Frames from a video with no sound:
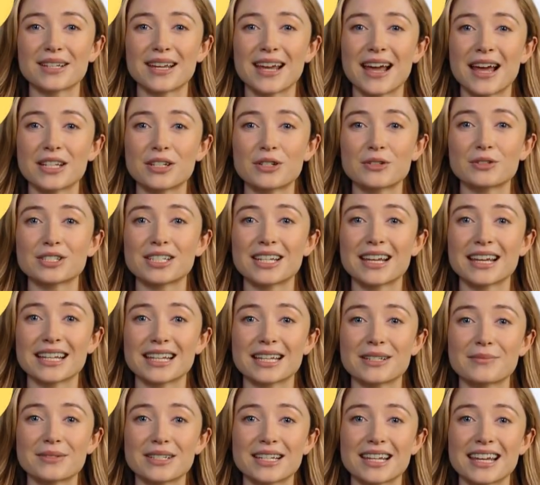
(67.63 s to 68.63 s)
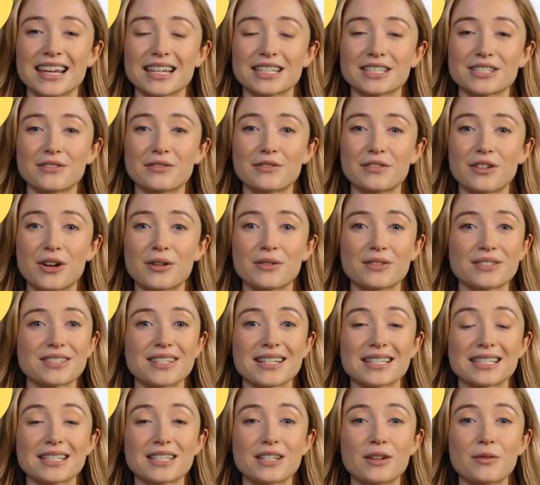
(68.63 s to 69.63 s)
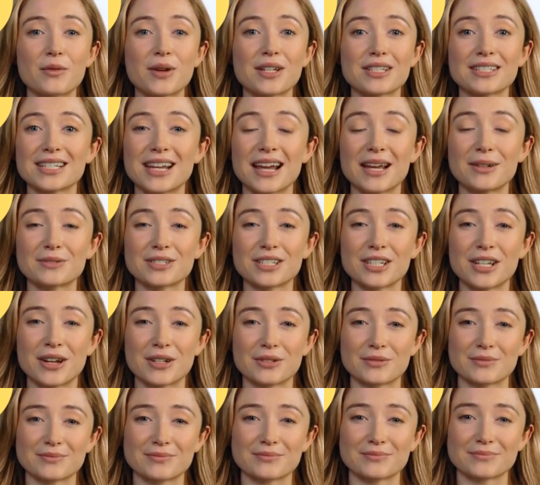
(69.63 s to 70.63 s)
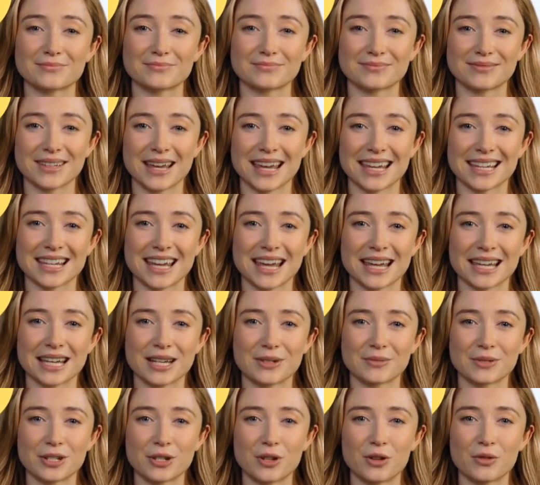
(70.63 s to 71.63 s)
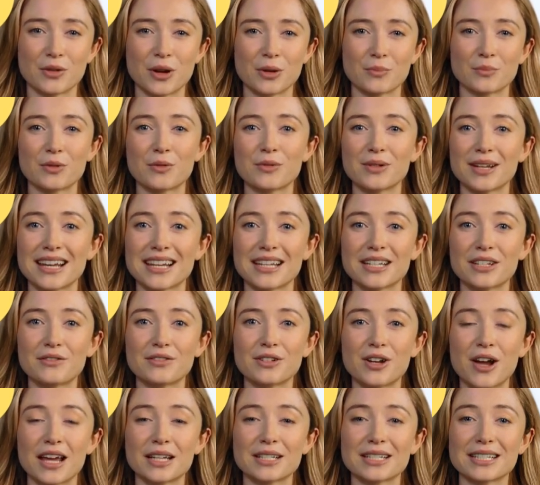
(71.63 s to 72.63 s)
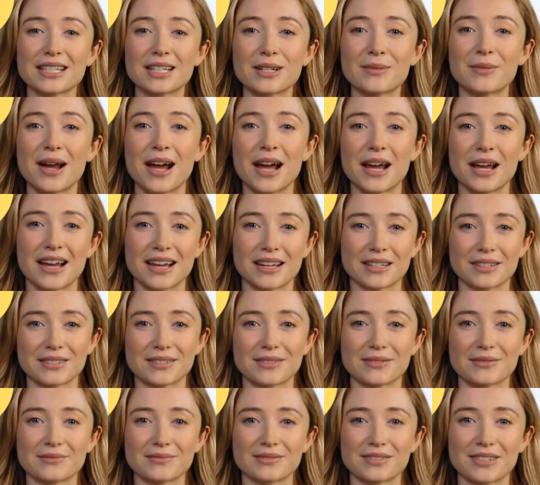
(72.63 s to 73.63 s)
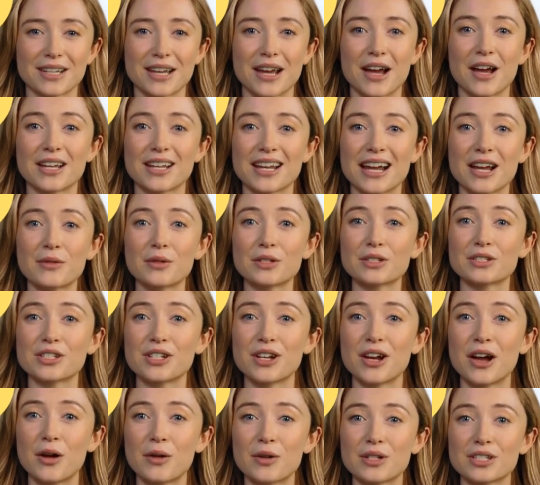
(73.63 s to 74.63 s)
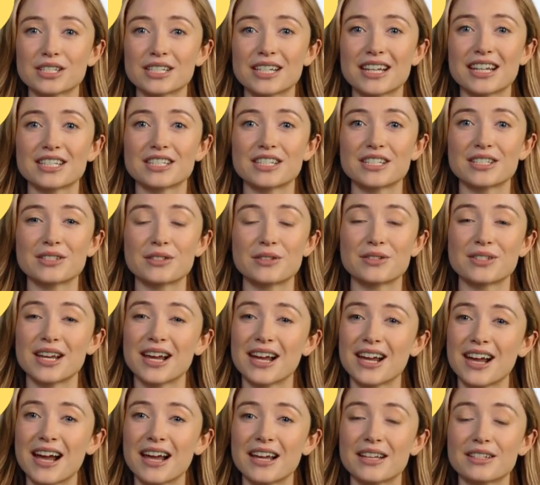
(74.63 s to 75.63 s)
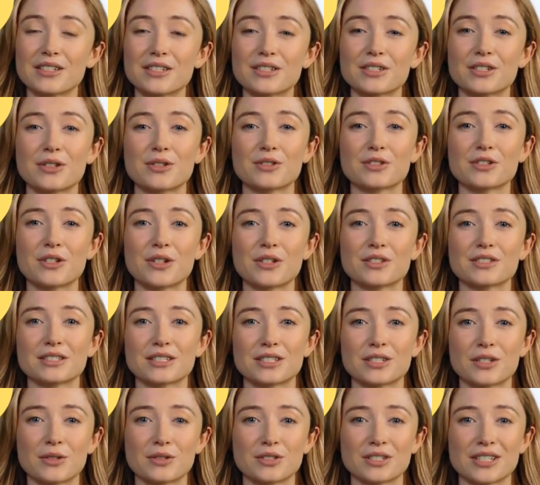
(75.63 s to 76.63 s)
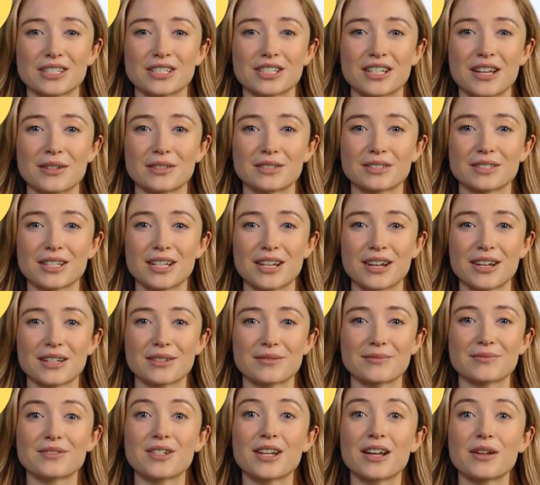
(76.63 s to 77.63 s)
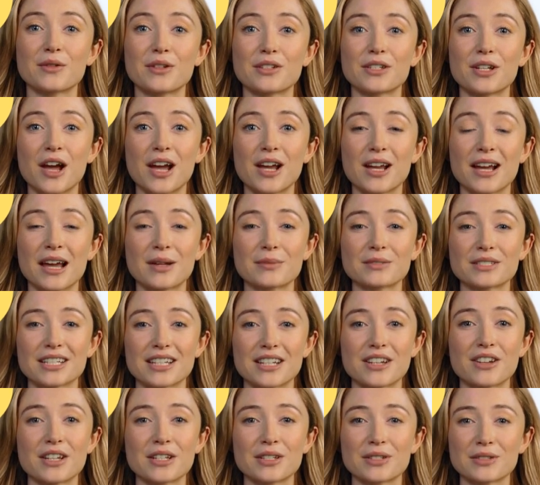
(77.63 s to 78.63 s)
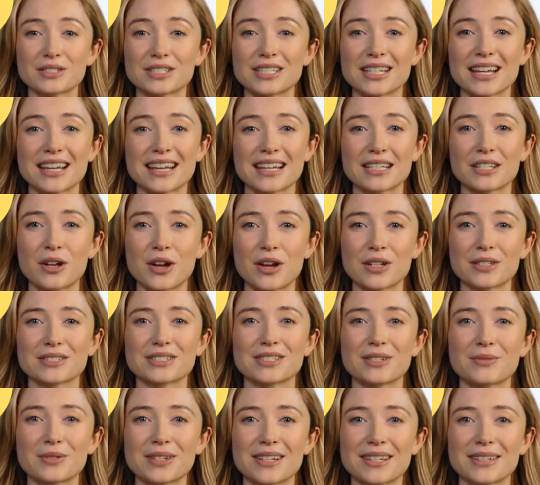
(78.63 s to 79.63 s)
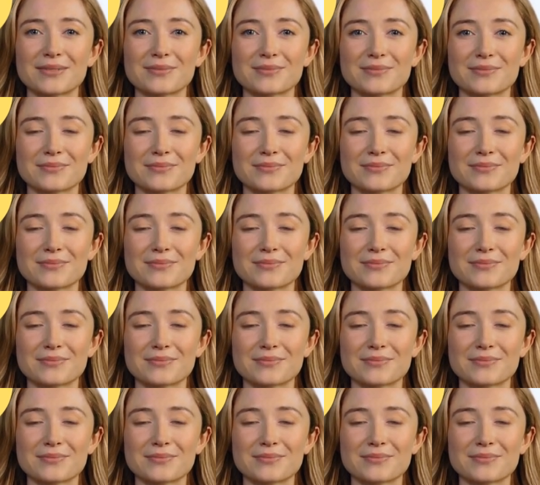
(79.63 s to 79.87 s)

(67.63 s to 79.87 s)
Understanding communication flow isn't a one-time deal. It's like keeping your room clean, you've got to keep at it. Our networks are always changing. New data, new users, new systems. We've got to update our understanding constantly.